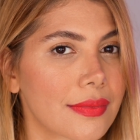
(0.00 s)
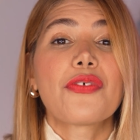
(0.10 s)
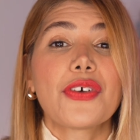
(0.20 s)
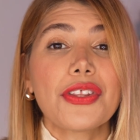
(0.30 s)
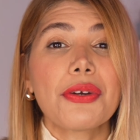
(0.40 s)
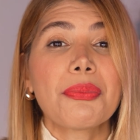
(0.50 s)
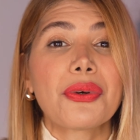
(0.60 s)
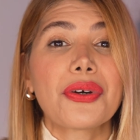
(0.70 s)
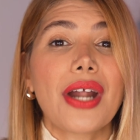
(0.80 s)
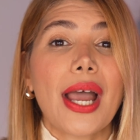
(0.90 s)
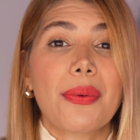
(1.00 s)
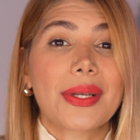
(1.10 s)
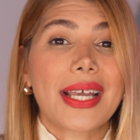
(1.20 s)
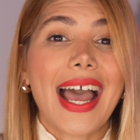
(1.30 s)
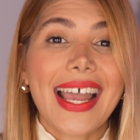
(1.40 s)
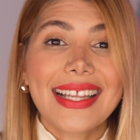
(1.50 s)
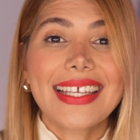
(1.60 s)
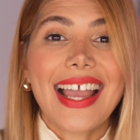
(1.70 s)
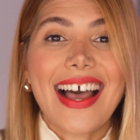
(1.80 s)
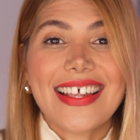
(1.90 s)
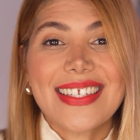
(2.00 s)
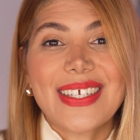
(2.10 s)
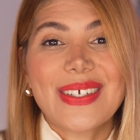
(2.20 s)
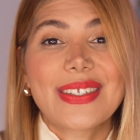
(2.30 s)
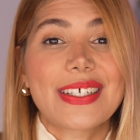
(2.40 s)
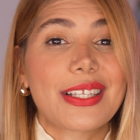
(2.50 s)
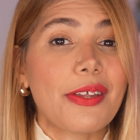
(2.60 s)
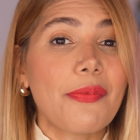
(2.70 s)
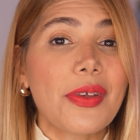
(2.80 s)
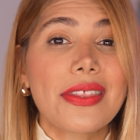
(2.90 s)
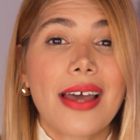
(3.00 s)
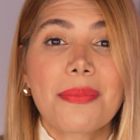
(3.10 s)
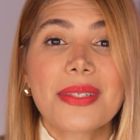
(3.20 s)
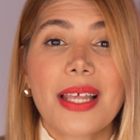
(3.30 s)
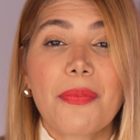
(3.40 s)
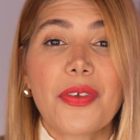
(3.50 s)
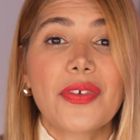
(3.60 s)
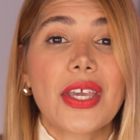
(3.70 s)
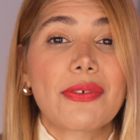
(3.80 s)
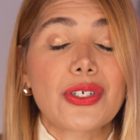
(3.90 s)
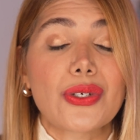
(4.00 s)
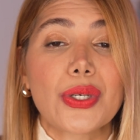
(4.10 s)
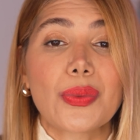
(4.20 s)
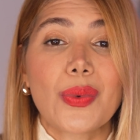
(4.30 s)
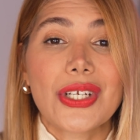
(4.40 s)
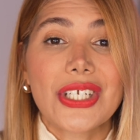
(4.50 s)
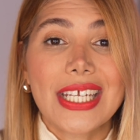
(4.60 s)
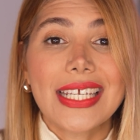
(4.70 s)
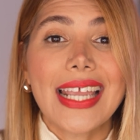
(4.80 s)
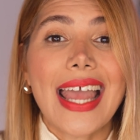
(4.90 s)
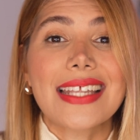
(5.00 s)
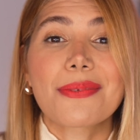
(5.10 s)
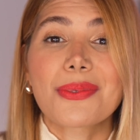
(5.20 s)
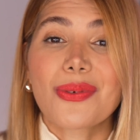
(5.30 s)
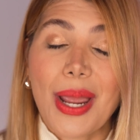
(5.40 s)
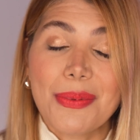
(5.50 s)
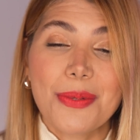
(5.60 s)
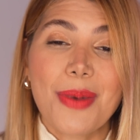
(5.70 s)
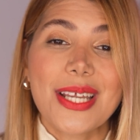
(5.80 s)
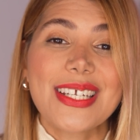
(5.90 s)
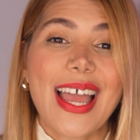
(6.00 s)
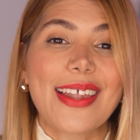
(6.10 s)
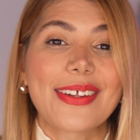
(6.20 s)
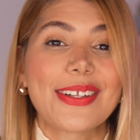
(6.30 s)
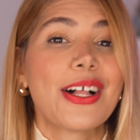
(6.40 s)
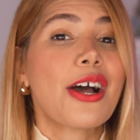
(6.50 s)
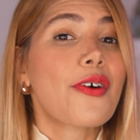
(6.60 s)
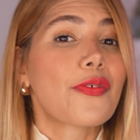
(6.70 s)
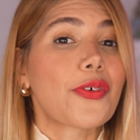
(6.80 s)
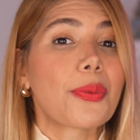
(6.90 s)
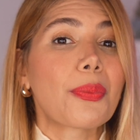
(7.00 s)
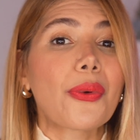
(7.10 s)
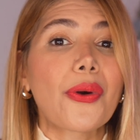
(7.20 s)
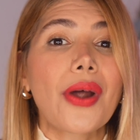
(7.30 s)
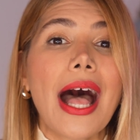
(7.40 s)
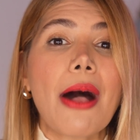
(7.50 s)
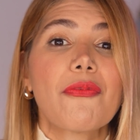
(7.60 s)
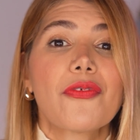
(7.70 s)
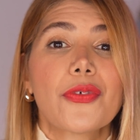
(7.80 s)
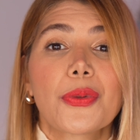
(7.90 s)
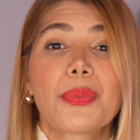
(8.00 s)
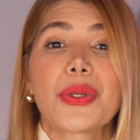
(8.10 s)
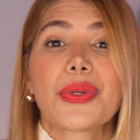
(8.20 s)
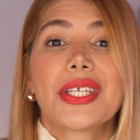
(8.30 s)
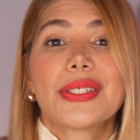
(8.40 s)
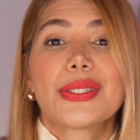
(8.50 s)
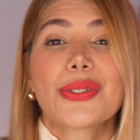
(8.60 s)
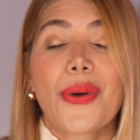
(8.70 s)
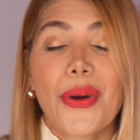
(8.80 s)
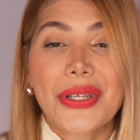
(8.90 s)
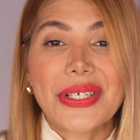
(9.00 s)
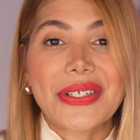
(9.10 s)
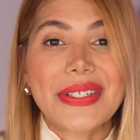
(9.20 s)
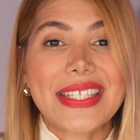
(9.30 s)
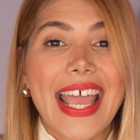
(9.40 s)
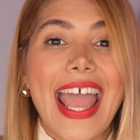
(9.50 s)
Furthermore, I would kindly ask you to leave me a thumbs up if you have enjoyed watching and subscribe to my channel for more helpful beauty tutorials